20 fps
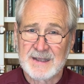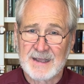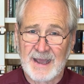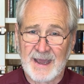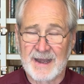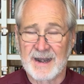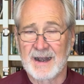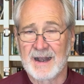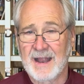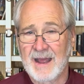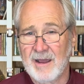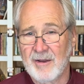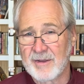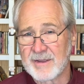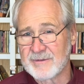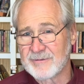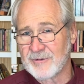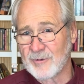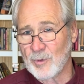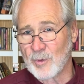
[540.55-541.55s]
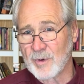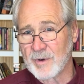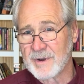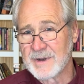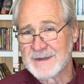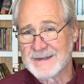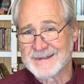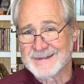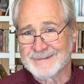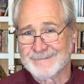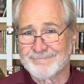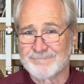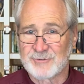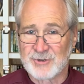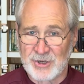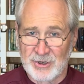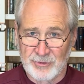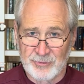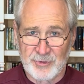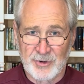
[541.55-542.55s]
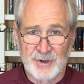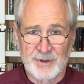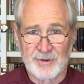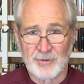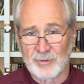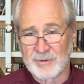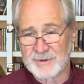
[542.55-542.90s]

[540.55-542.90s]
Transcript: and allowing for children or